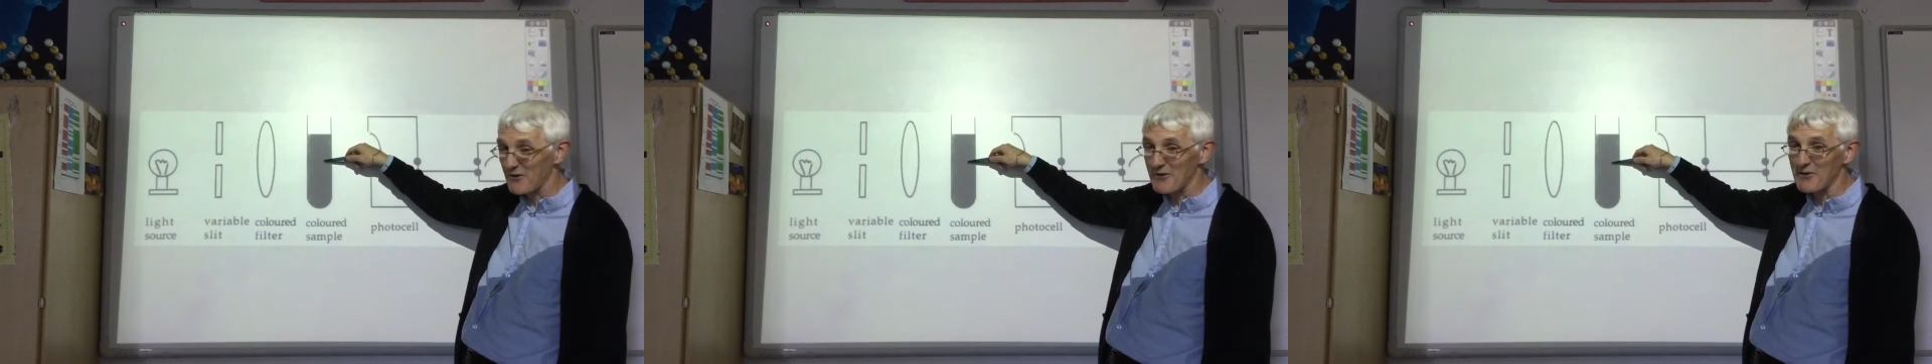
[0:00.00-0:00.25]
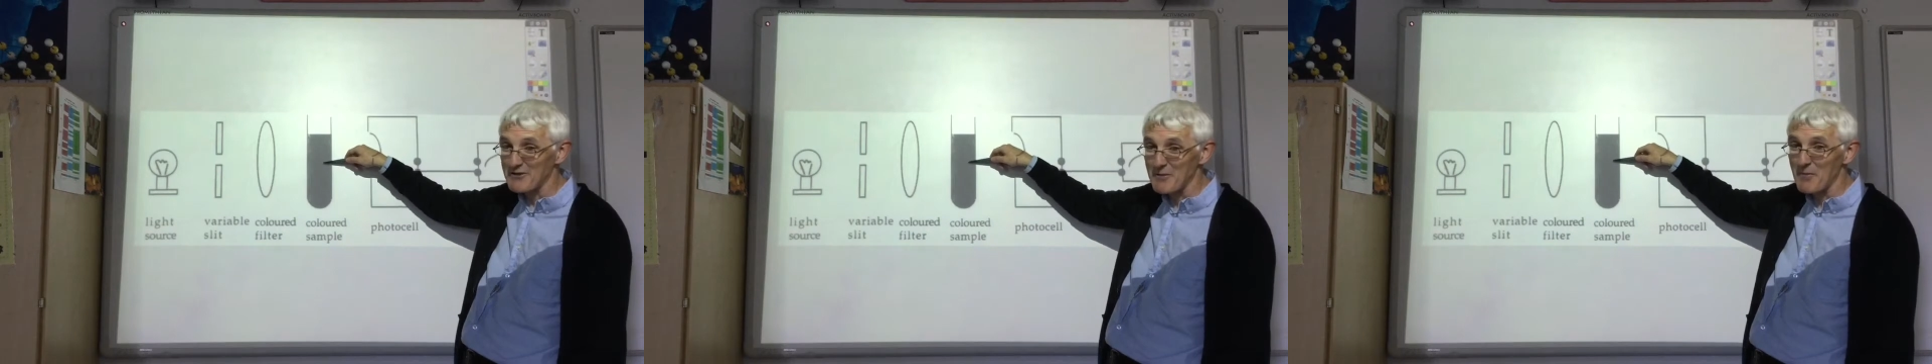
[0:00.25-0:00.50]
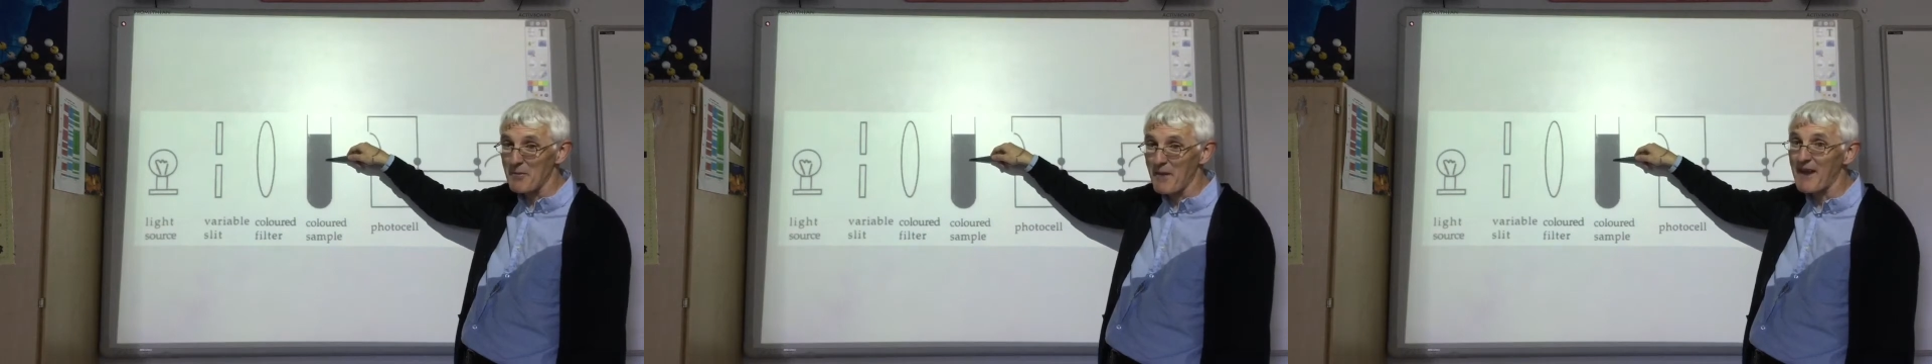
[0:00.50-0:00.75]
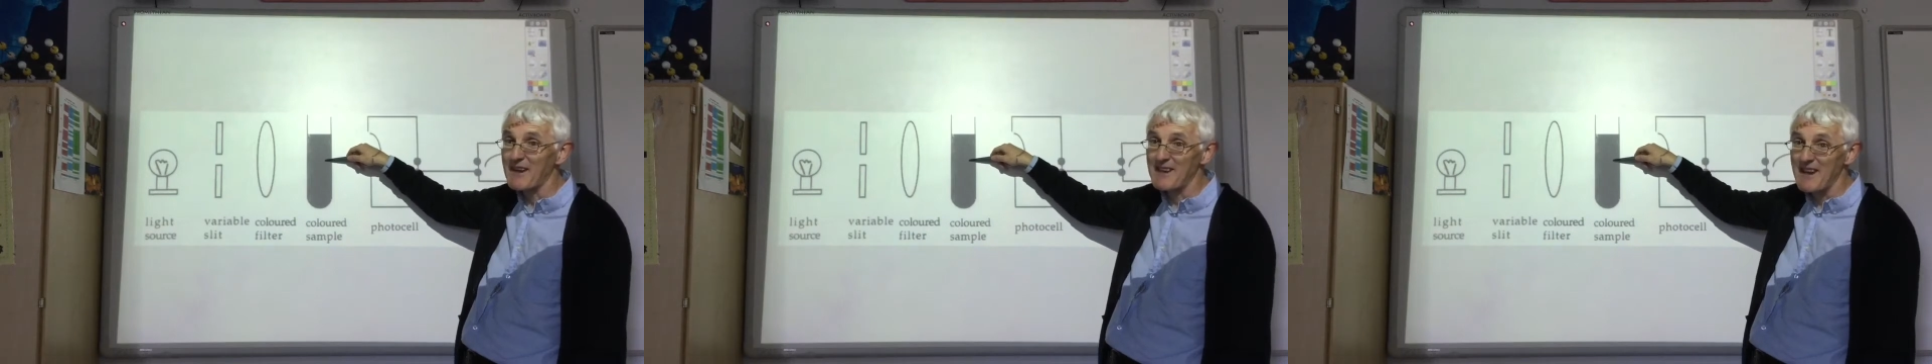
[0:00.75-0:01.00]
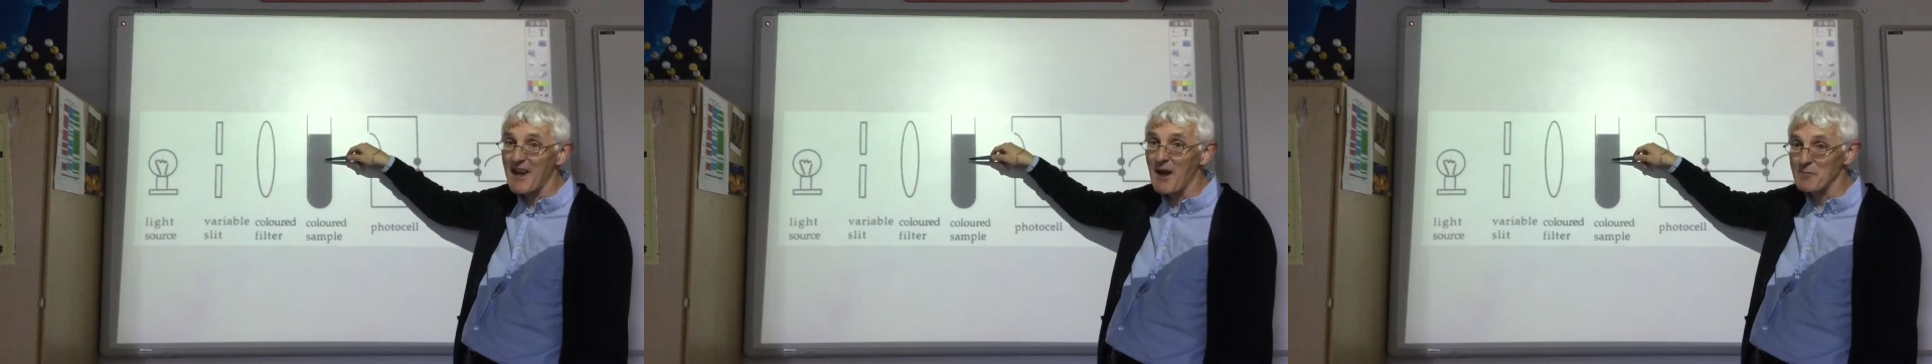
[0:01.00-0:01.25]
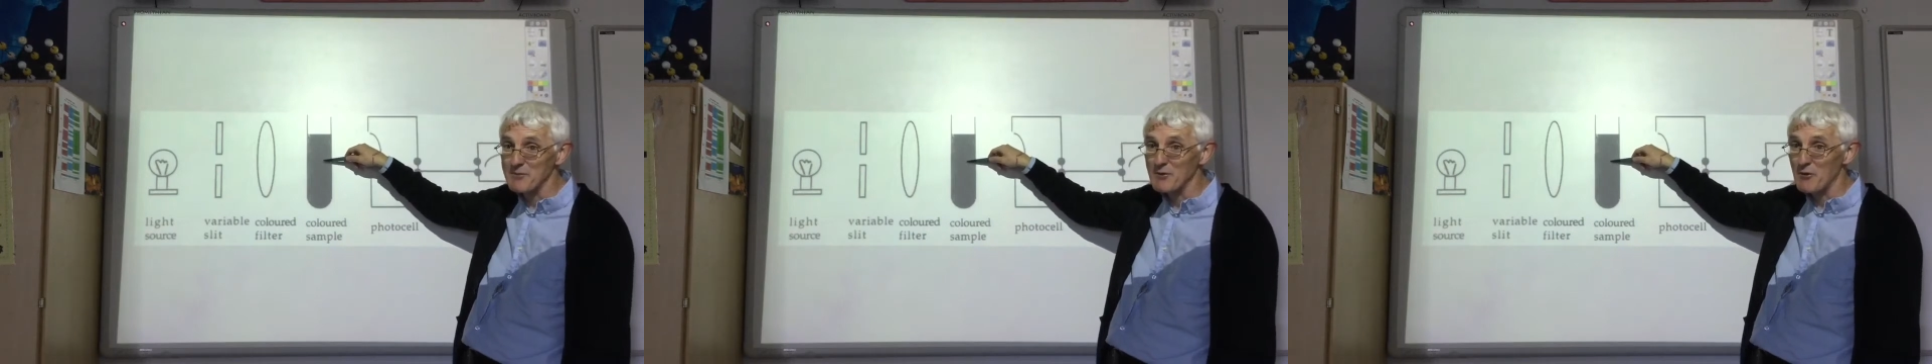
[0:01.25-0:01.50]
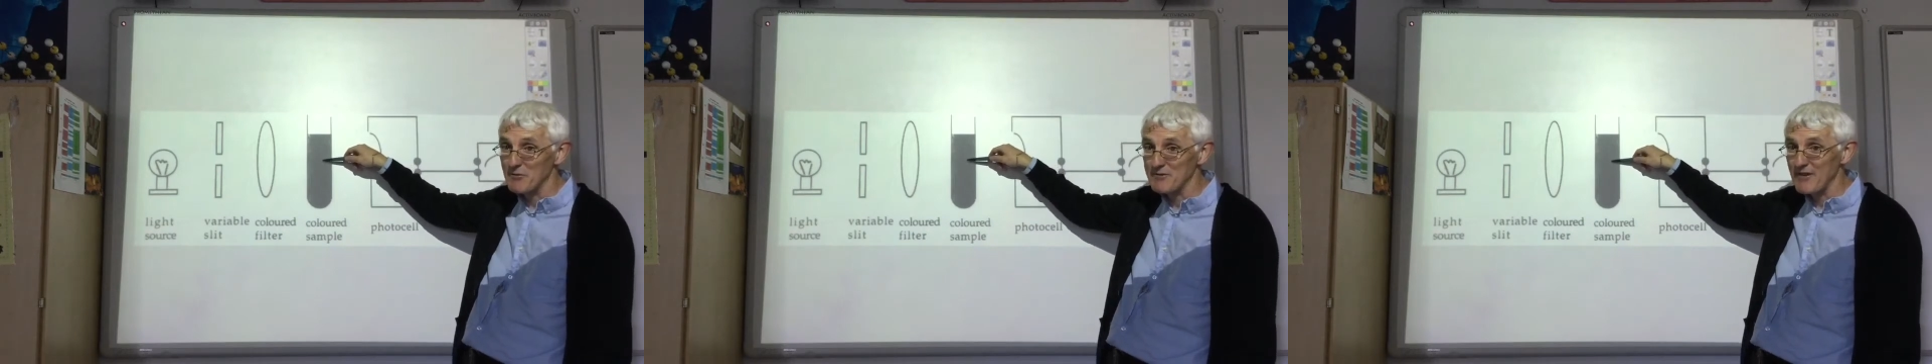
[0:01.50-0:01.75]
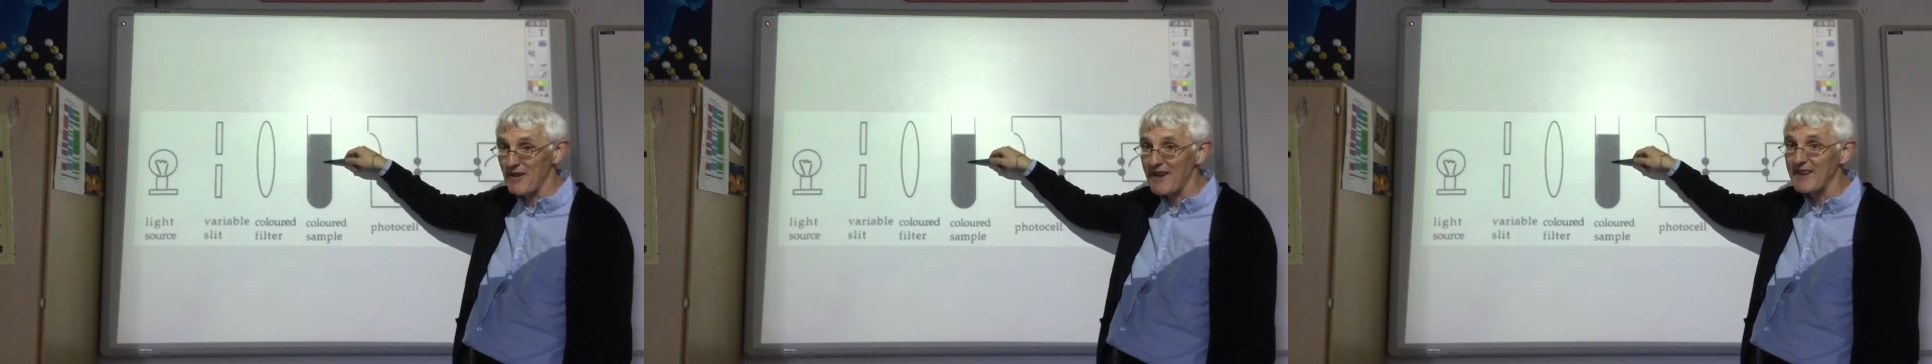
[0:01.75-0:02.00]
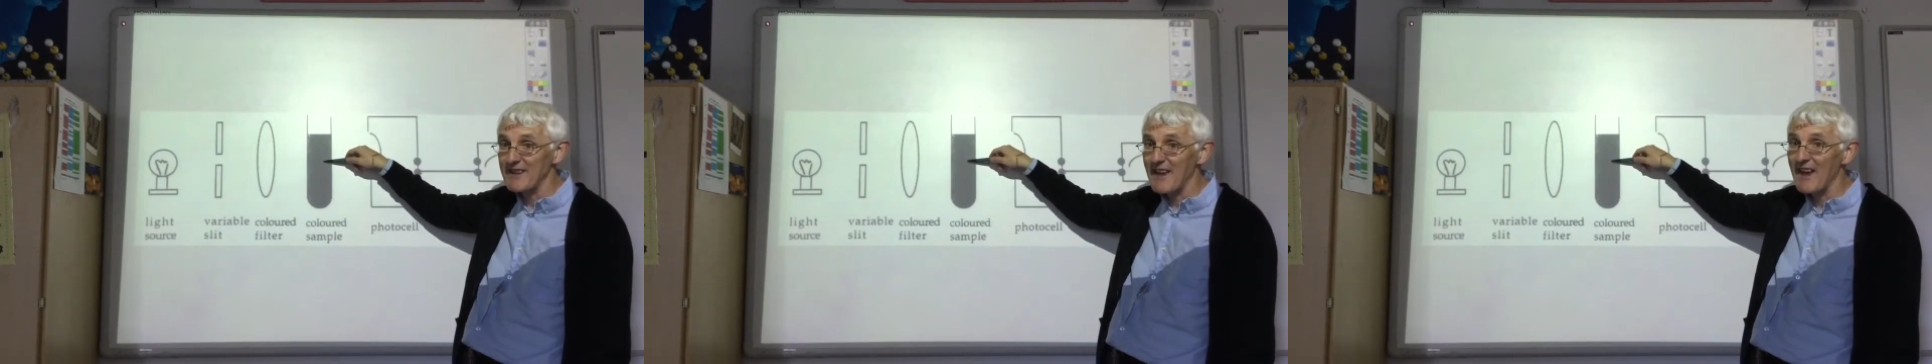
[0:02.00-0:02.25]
because the permanganate absorbs light